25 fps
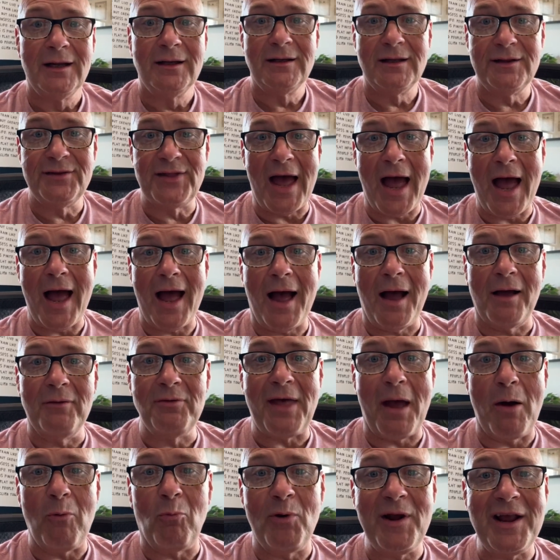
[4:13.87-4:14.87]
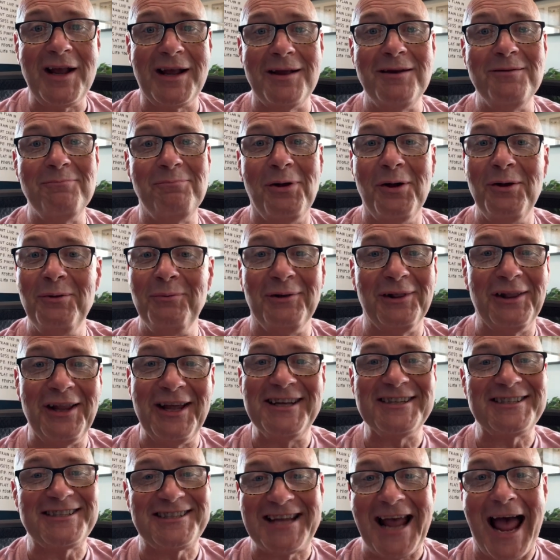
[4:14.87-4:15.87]
that we can
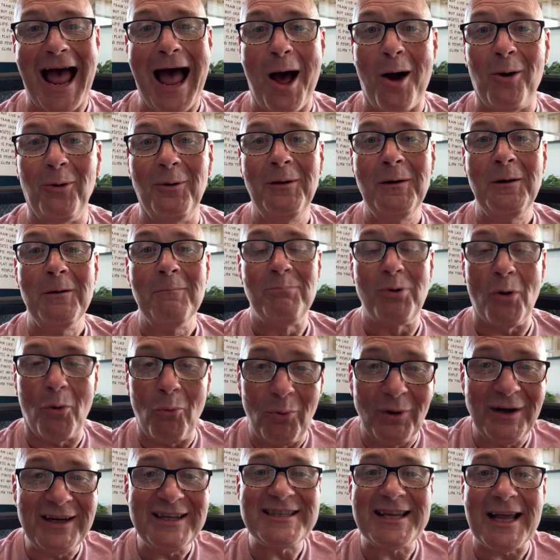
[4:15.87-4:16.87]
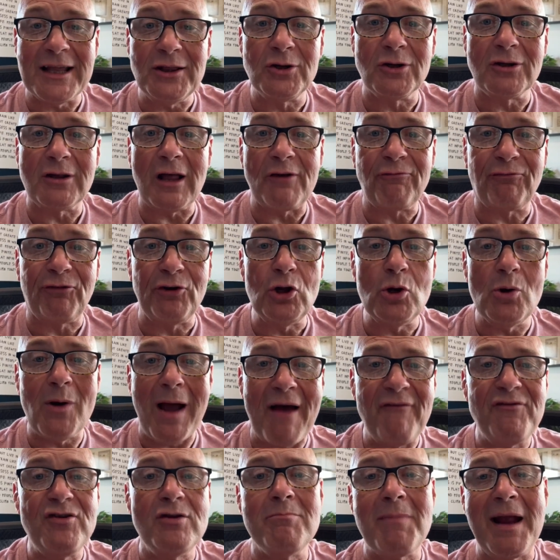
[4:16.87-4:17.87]
list out. But what does that look like for you?
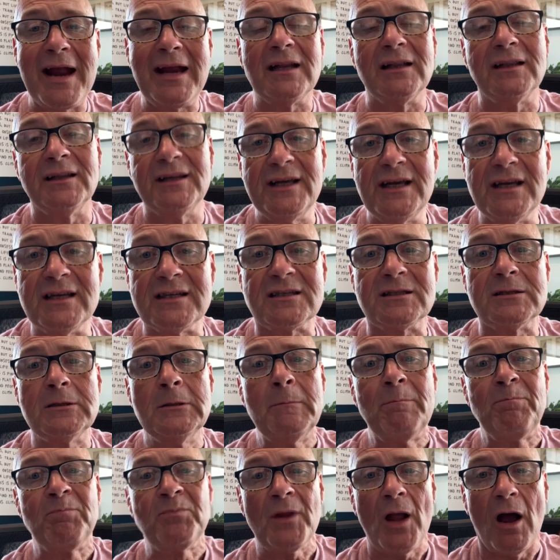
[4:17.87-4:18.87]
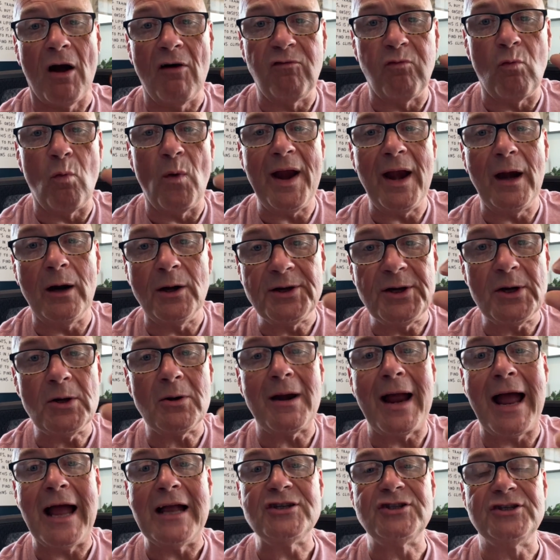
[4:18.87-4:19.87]
Have you made a list of where
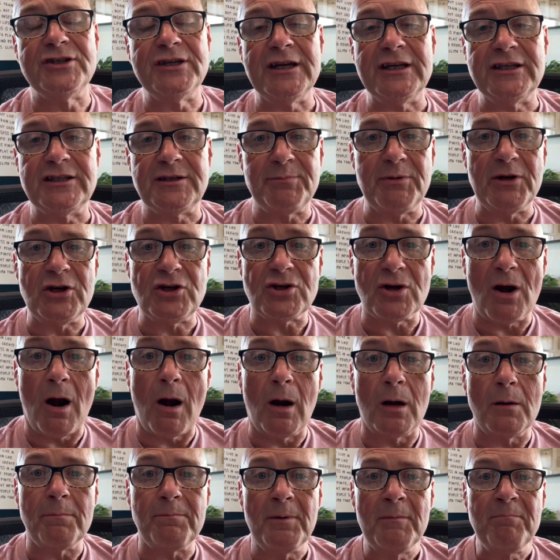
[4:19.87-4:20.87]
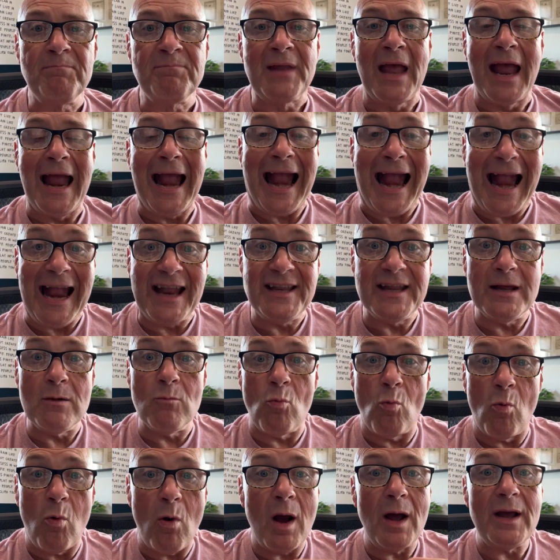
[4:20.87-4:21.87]
your edge needs to be sharp? And
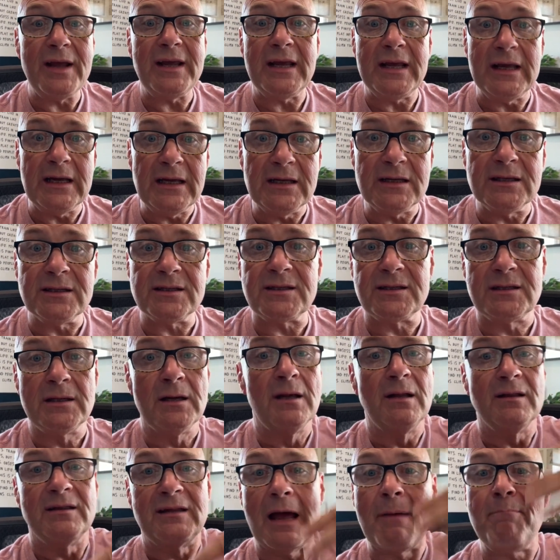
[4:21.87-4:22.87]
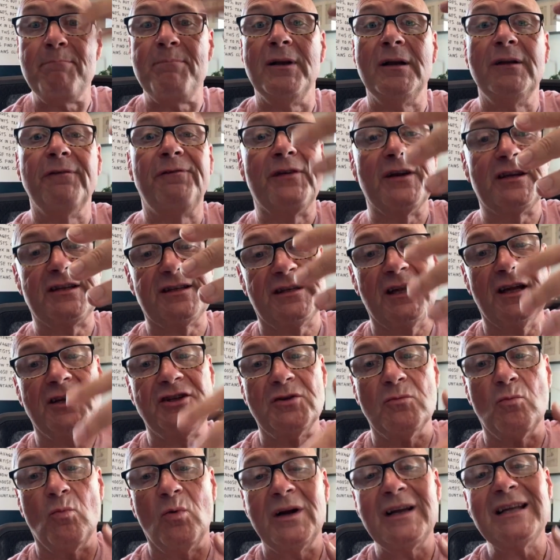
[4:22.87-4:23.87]
then what is that benefit
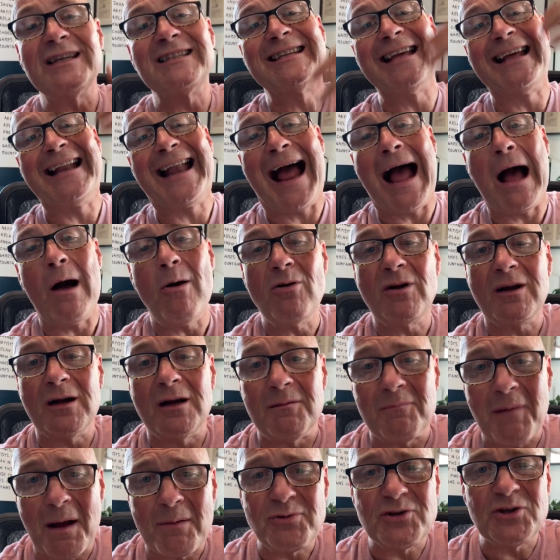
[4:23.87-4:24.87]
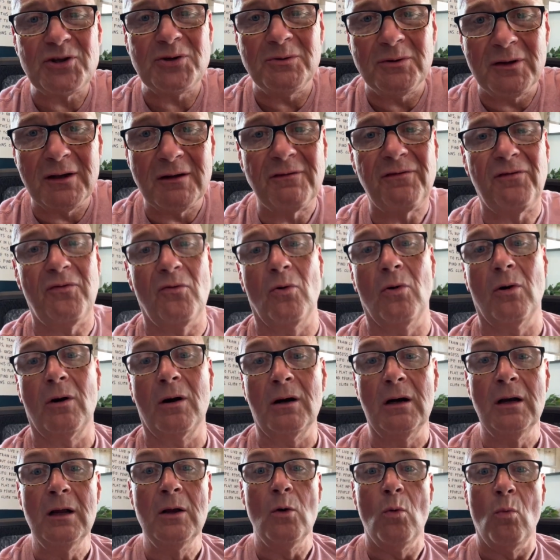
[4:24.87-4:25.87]
extension? What is that outcome I'm shooting
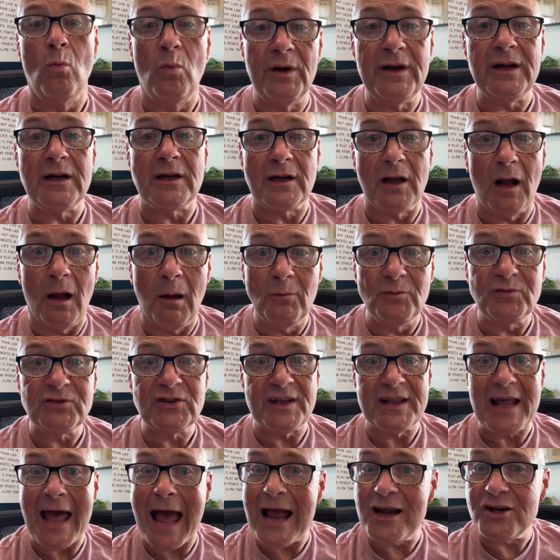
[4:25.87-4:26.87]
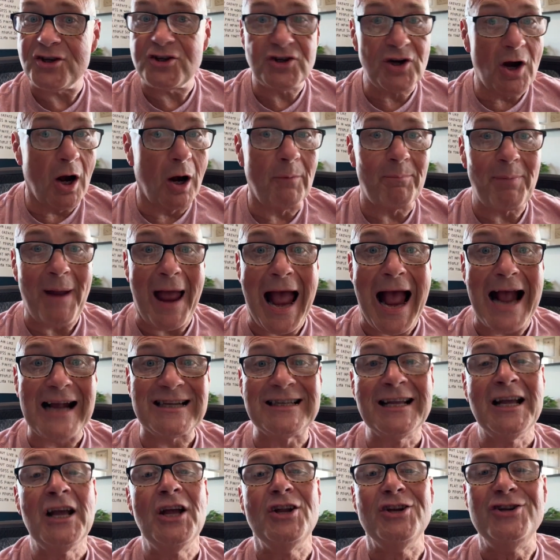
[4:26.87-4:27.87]
for when it comes to that sharp
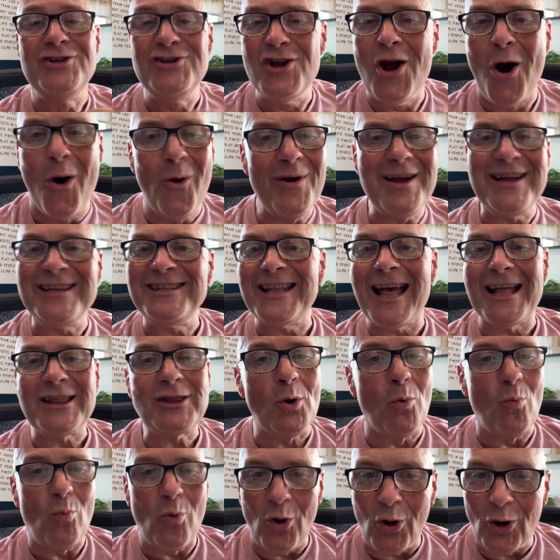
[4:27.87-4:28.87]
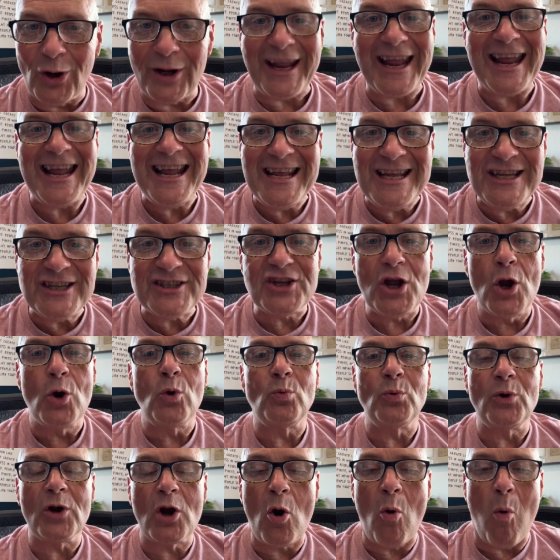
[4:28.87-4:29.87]
axe, knowing that the work is
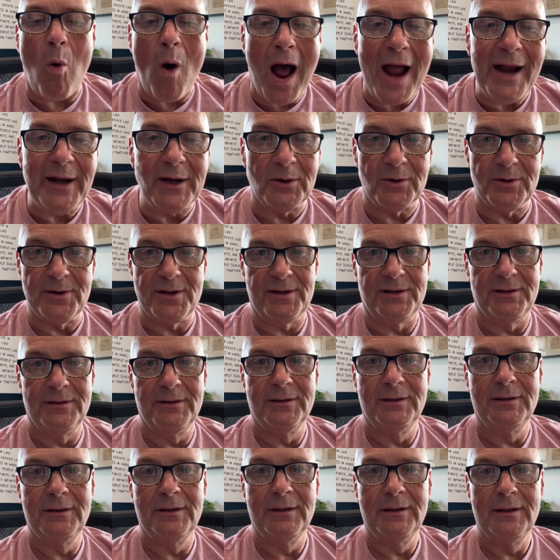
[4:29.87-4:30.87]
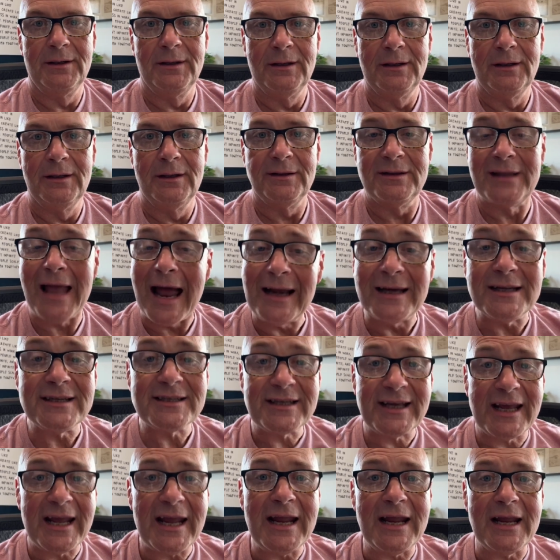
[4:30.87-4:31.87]
required? That
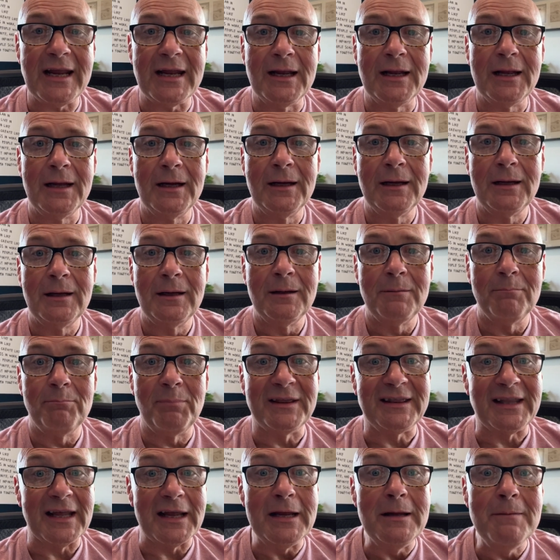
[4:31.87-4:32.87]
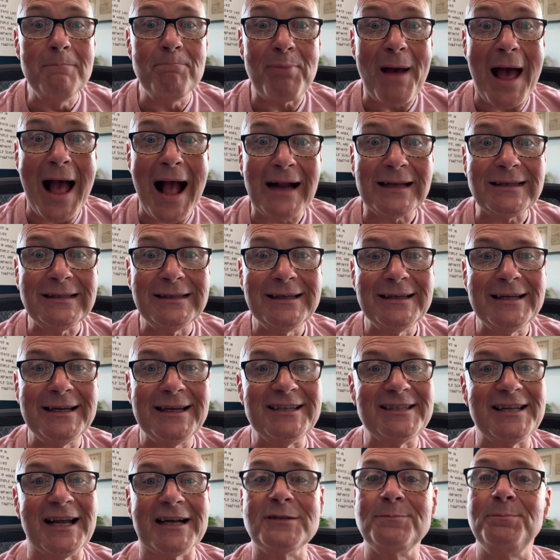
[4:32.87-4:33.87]
is key. But the impact
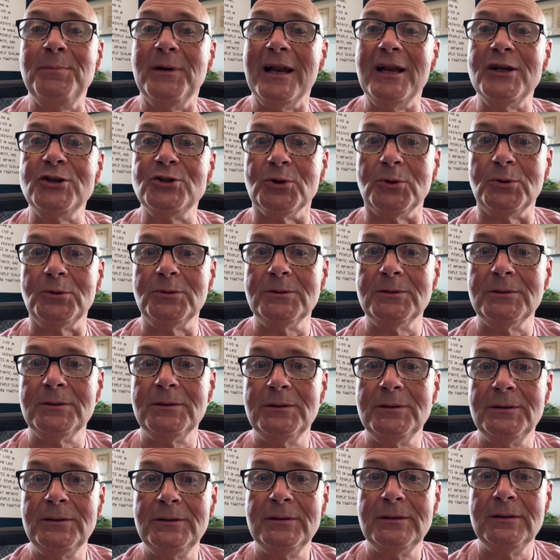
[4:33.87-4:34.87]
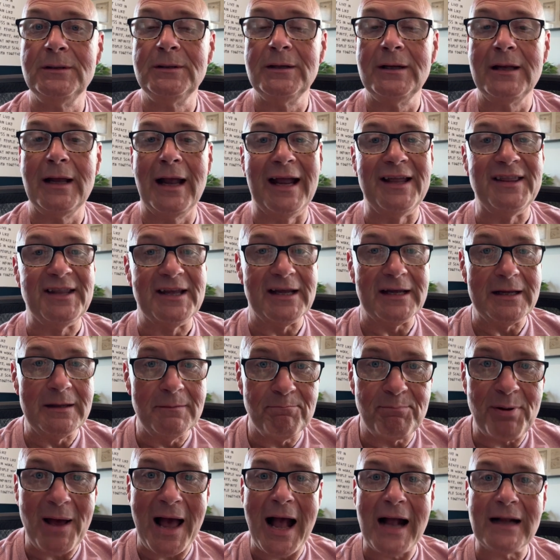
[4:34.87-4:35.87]
is exponential. And the
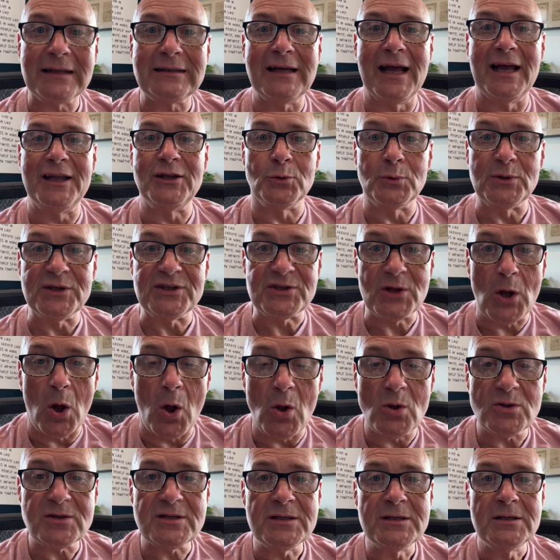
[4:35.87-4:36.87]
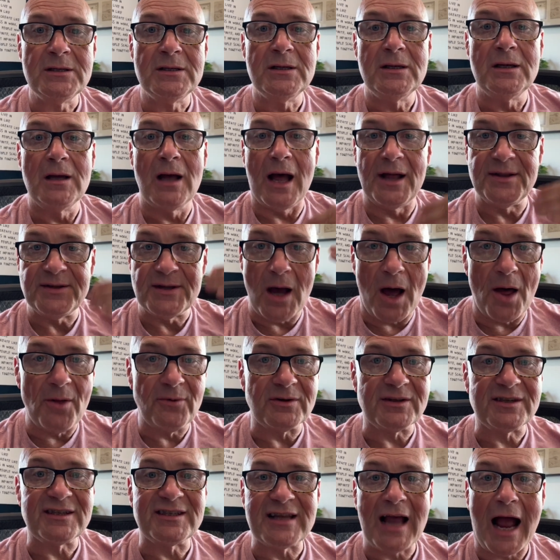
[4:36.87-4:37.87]
impact and the result on the
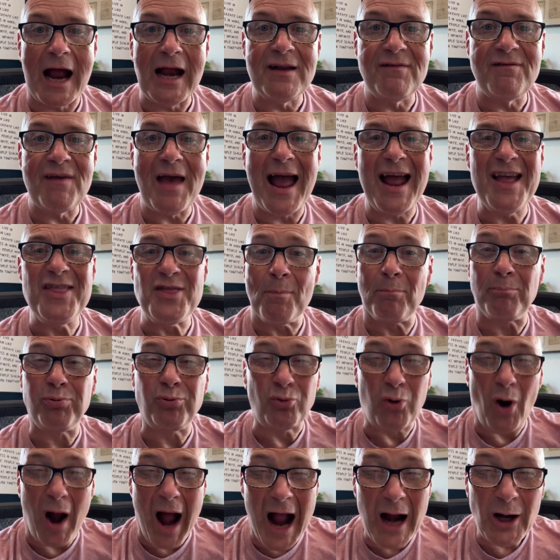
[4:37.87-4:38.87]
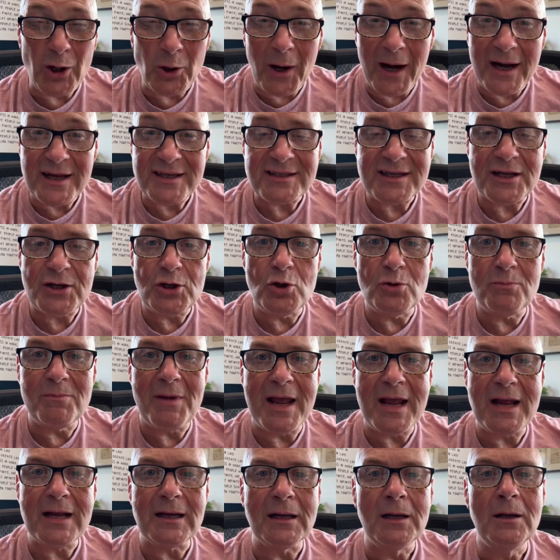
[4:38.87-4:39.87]
other side of that and the progress that you
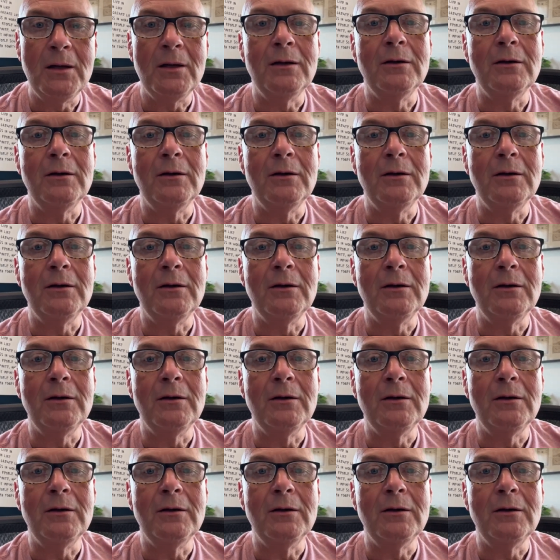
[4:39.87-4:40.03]
make